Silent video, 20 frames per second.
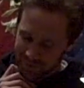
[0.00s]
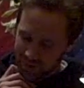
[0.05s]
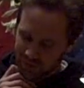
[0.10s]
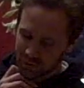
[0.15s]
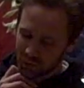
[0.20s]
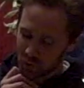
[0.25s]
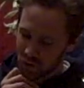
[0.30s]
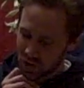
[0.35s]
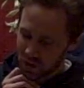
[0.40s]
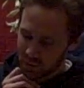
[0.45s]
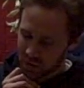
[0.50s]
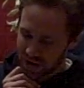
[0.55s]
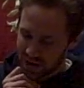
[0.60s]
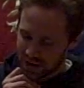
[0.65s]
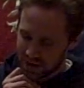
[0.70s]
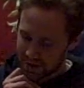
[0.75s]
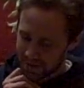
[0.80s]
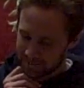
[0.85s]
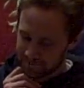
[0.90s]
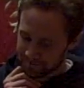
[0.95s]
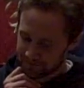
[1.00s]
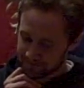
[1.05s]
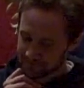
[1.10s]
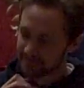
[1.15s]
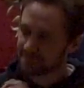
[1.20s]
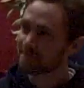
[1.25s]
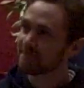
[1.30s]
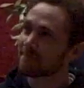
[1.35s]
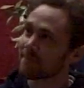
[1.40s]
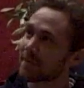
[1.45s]
So why am I here?
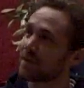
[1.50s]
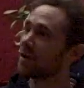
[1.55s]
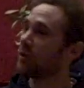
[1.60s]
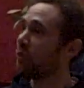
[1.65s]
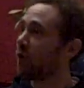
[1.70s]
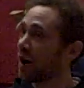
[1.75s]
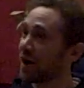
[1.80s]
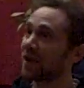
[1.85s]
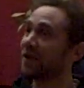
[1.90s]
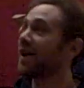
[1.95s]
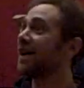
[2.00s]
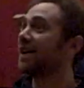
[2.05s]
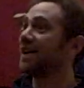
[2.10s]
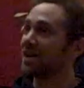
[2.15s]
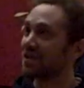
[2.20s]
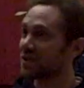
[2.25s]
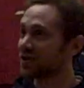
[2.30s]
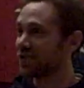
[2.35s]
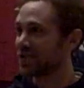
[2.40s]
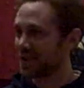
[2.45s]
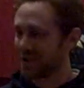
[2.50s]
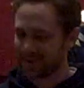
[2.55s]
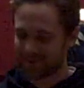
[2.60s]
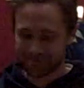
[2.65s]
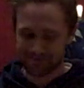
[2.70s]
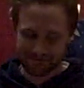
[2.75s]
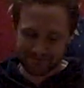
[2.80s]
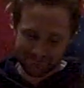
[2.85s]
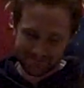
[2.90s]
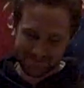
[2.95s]
Why are any of us here?
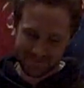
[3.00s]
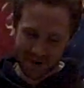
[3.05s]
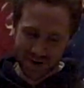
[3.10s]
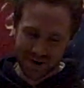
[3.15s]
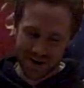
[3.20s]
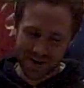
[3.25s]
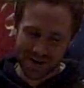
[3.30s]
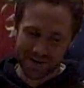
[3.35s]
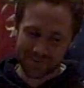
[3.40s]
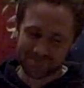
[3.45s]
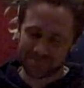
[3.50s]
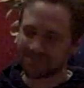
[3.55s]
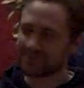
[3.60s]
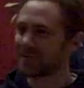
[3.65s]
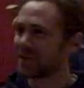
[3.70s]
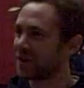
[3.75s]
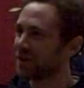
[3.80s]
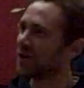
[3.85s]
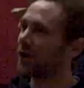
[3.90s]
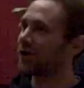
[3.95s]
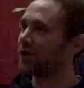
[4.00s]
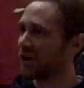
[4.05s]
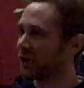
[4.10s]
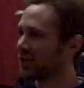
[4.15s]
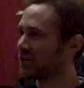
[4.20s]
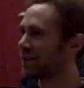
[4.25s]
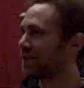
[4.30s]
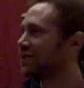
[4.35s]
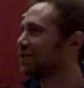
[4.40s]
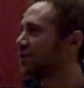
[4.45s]
No,
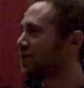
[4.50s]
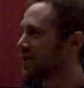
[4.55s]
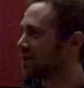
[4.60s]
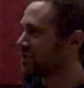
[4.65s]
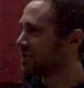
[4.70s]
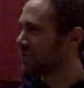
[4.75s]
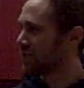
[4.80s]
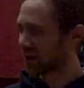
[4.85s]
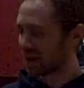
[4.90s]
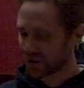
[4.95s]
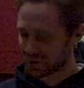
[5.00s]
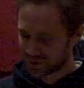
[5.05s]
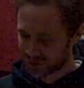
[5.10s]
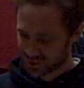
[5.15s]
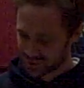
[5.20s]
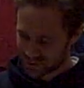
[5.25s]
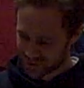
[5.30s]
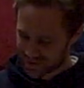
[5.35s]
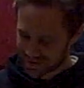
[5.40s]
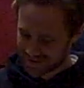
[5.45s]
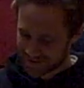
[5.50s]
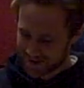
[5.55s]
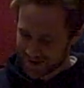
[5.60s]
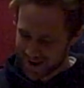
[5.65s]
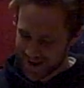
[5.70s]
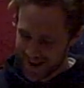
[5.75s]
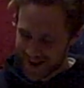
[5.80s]
it's not going to be one of those talks.